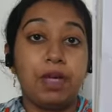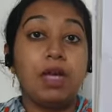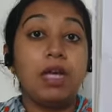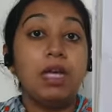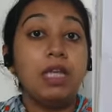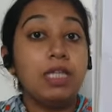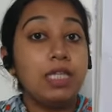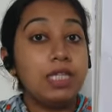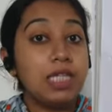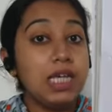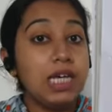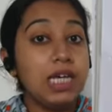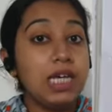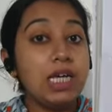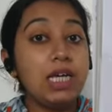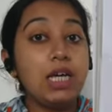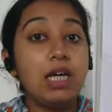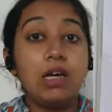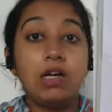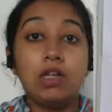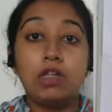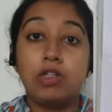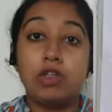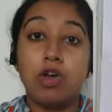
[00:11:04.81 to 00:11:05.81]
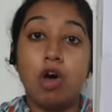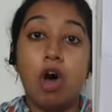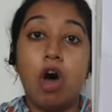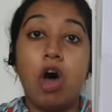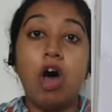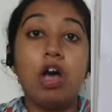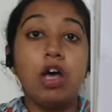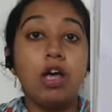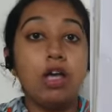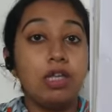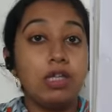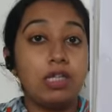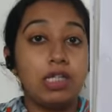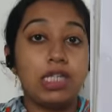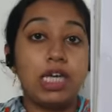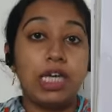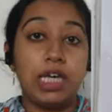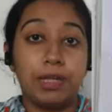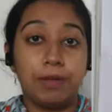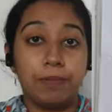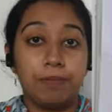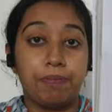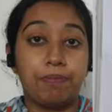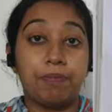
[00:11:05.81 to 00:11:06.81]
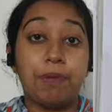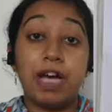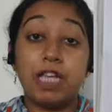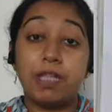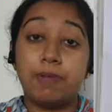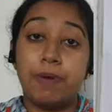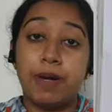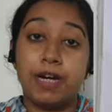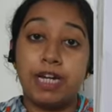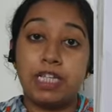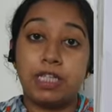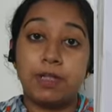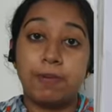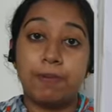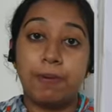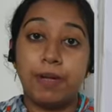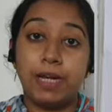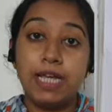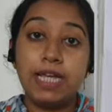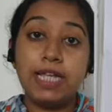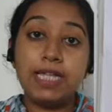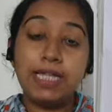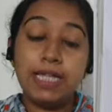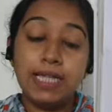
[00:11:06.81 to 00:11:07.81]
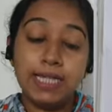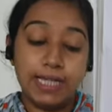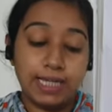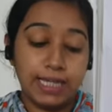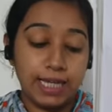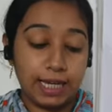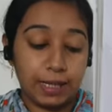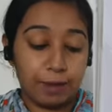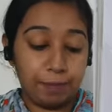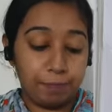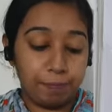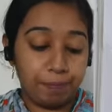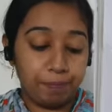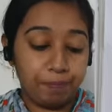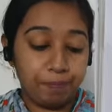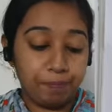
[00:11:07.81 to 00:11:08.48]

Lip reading: See, saw, seen. Past participle is seen.